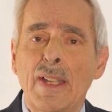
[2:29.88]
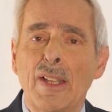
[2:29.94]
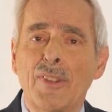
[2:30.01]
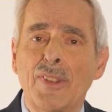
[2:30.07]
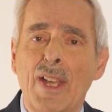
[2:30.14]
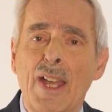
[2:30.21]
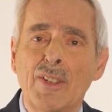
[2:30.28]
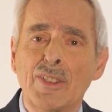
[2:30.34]

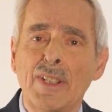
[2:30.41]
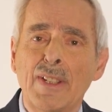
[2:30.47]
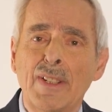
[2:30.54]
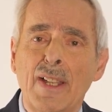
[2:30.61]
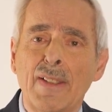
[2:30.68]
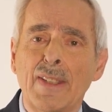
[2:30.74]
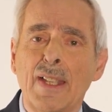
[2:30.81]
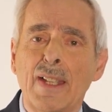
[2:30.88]
It's actually
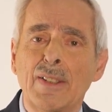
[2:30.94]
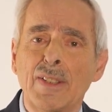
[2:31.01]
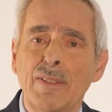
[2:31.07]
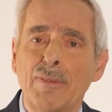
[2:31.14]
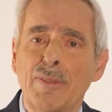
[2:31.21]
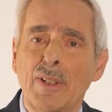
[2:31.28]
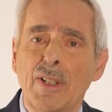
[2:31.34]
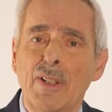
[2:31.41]
not that
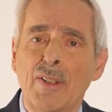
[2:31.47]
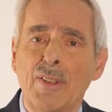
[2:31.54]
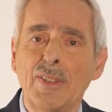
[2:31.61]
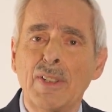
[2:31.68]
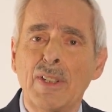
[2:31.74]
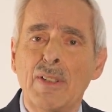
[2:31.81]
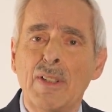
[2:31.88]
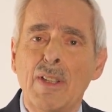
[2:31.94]

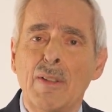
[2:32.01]
difficult